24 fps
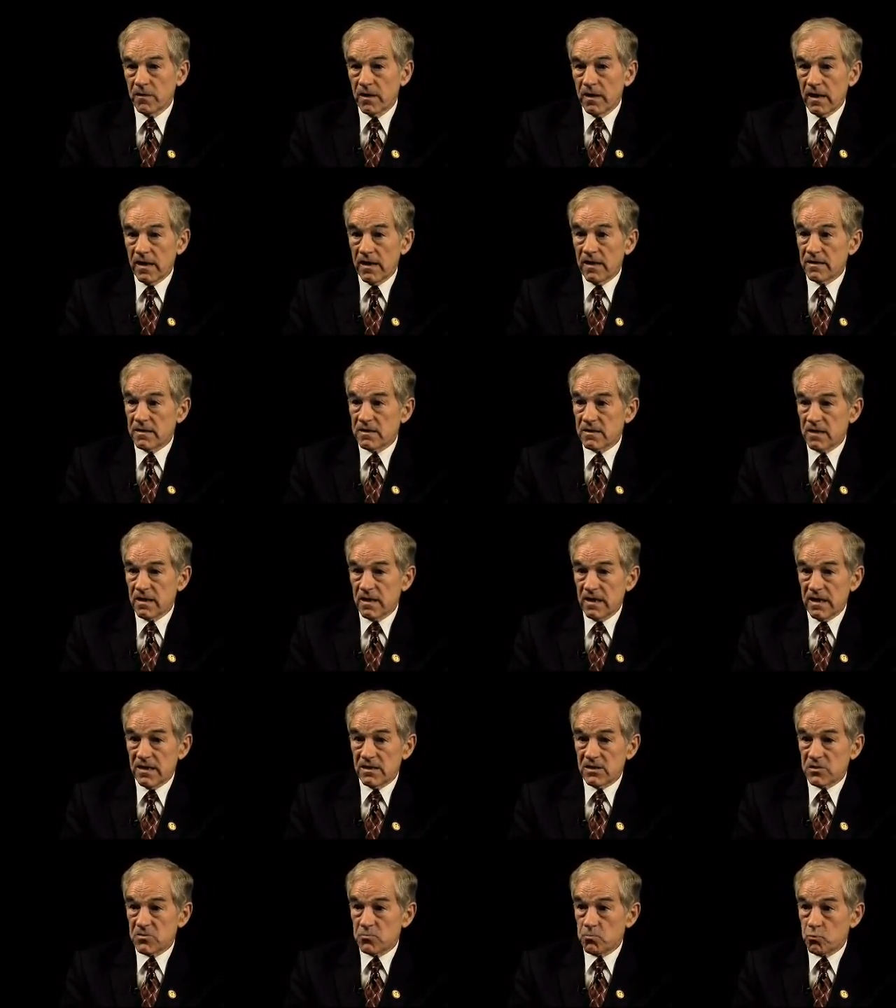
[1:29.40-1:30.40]

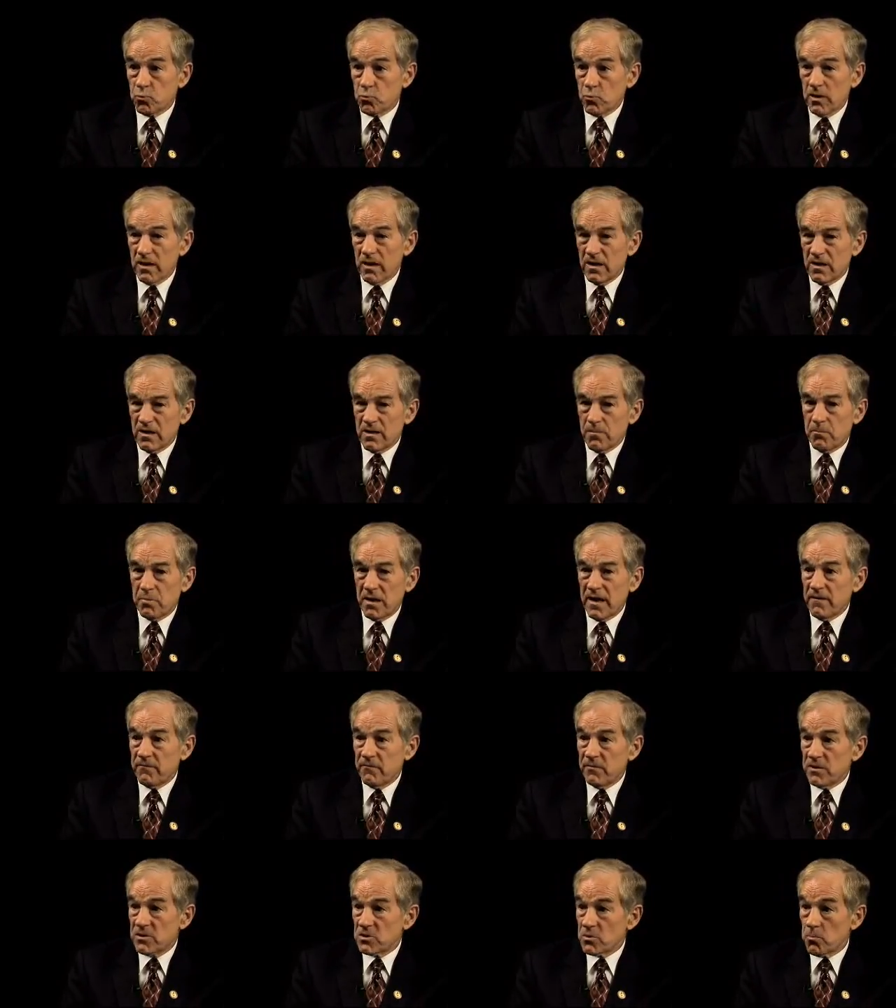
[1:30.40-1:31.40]
The
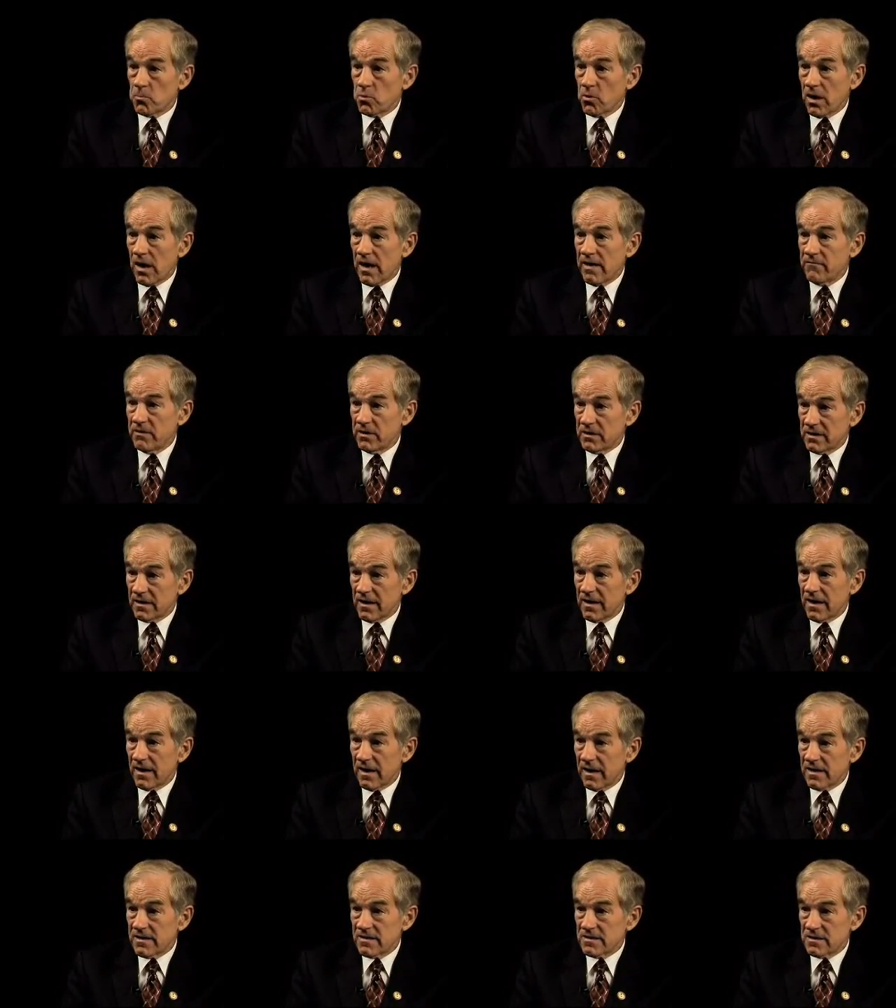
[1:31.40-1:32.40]
benefits are
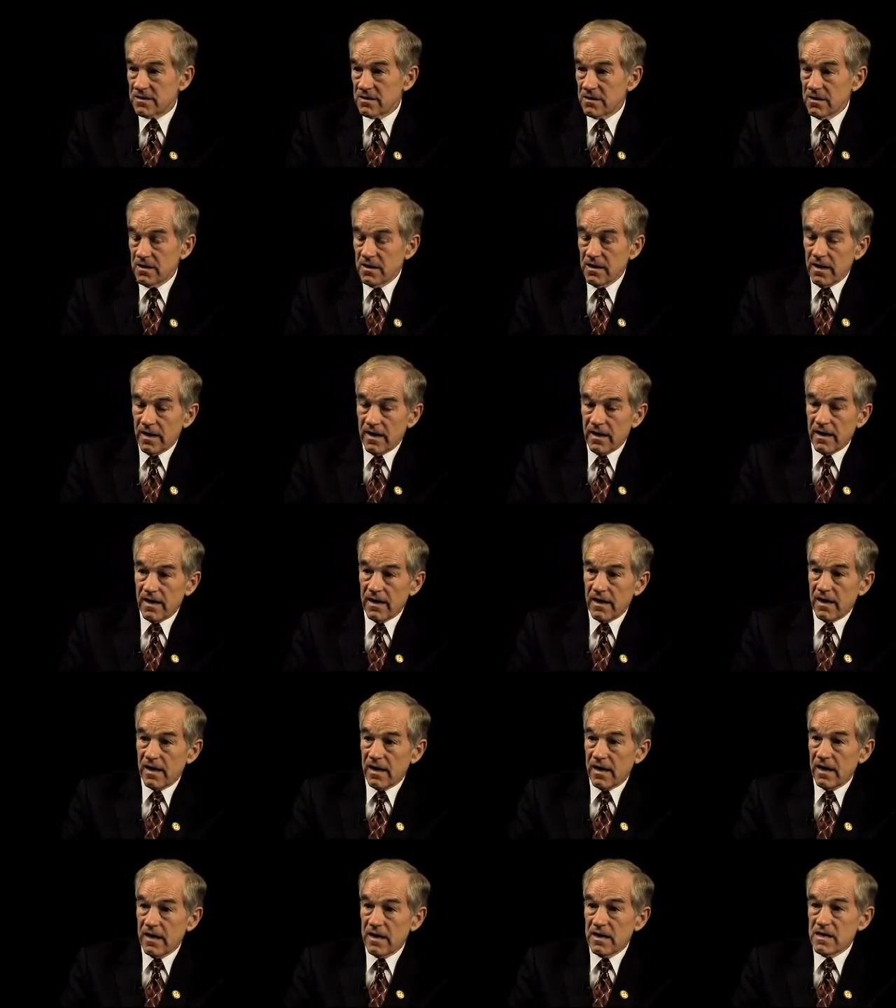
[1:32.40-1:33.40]
privatized,
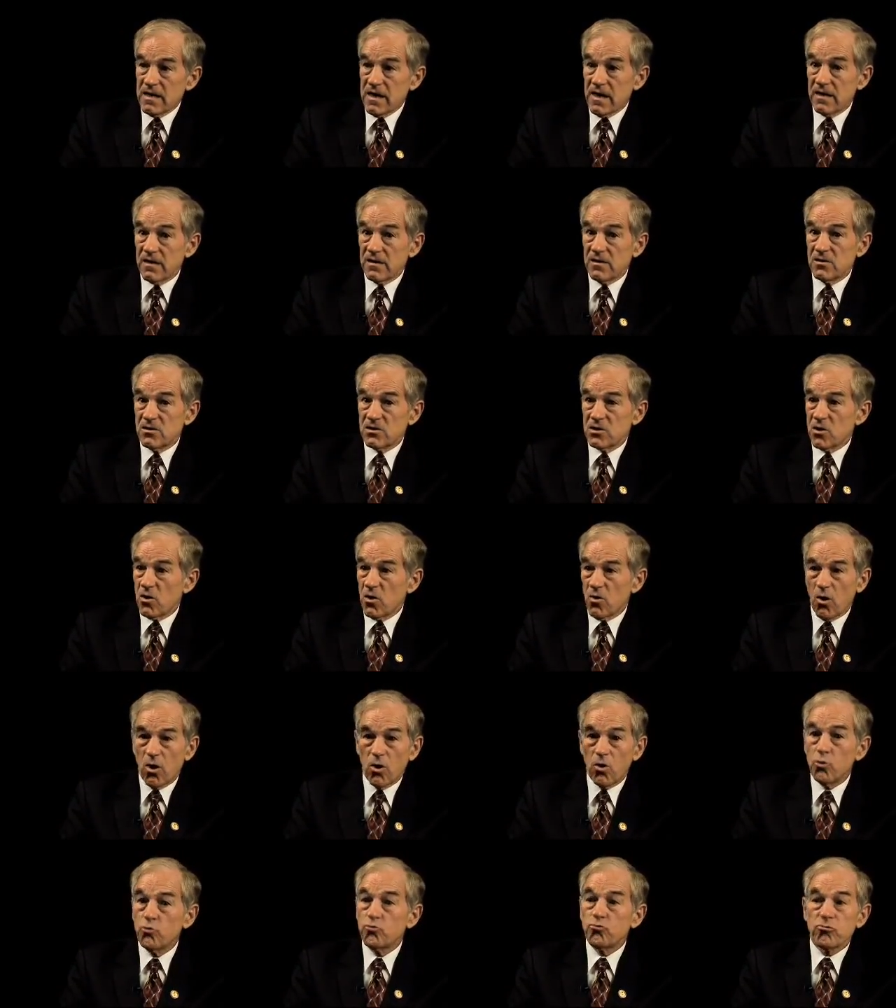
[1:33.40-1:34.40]
and yet it's
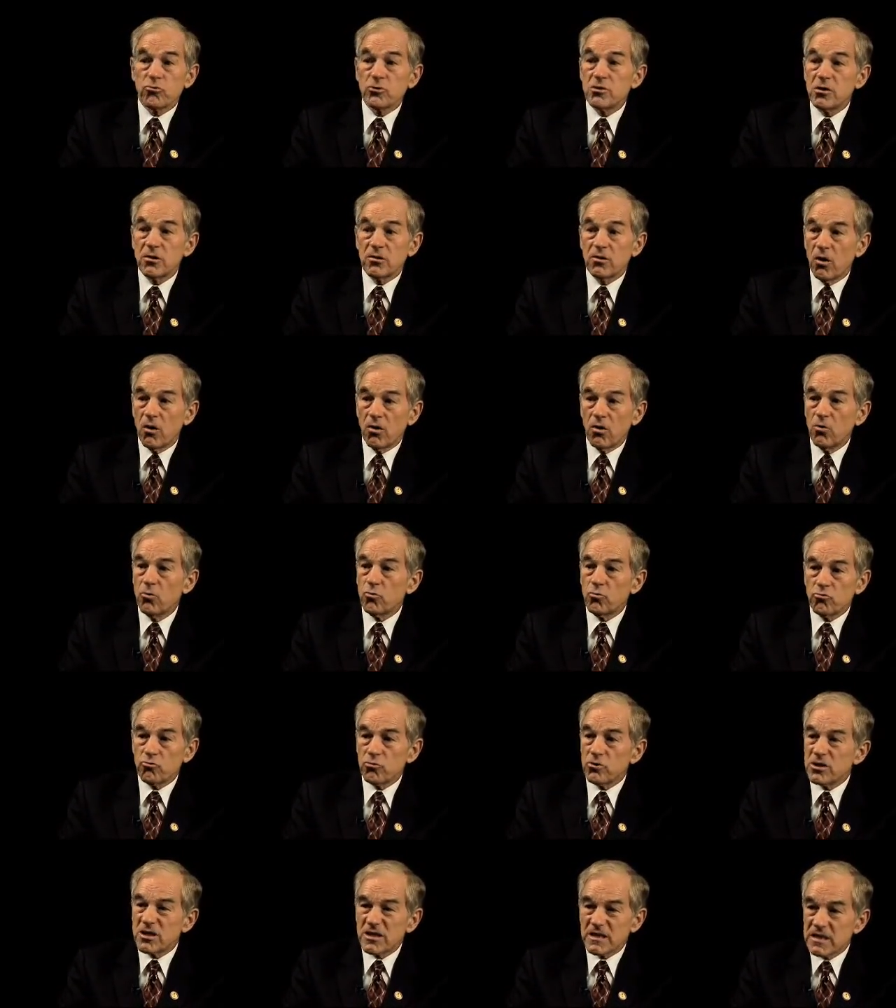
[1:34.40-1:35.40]

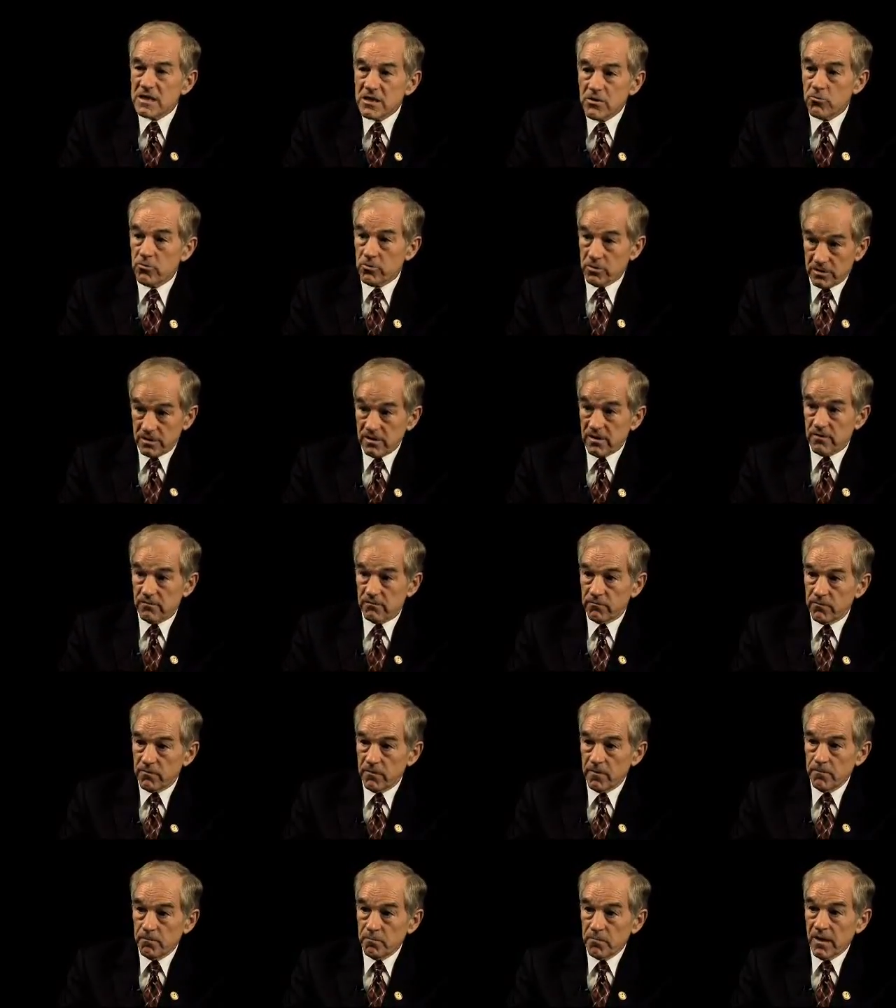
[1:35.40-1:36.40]
ultra secretive
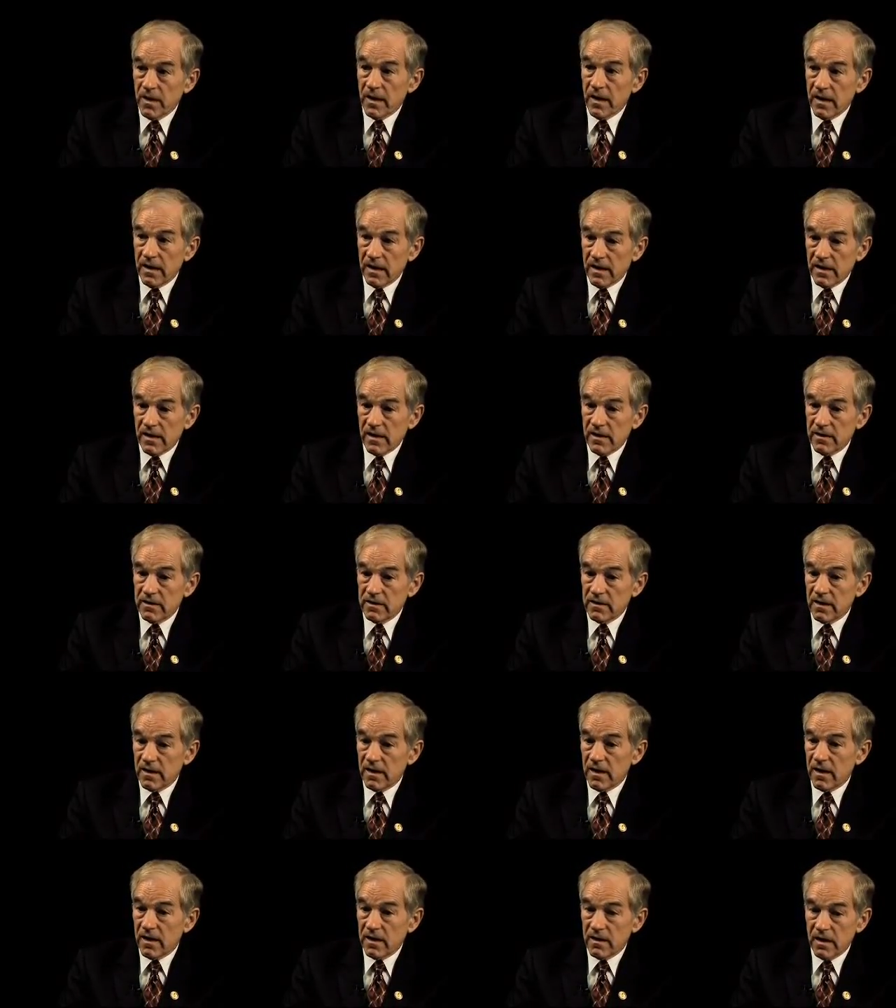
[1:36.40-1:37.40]
and
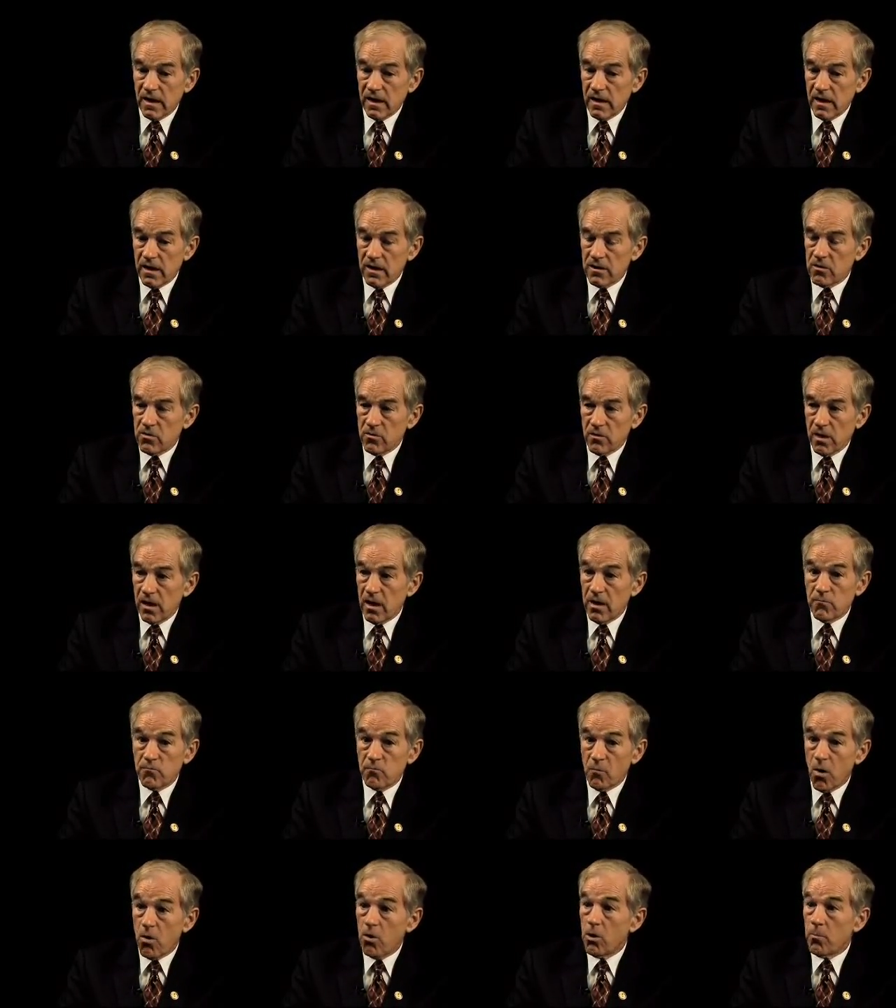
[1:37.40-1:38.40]

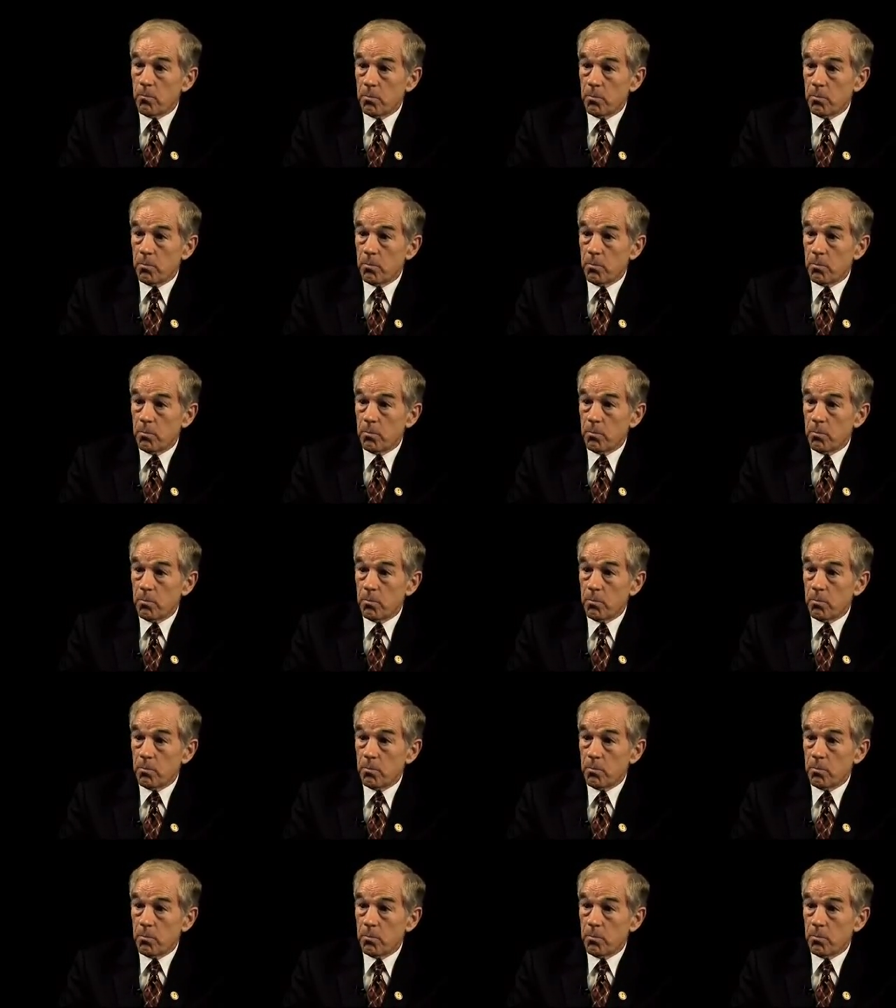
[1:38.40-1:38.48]
all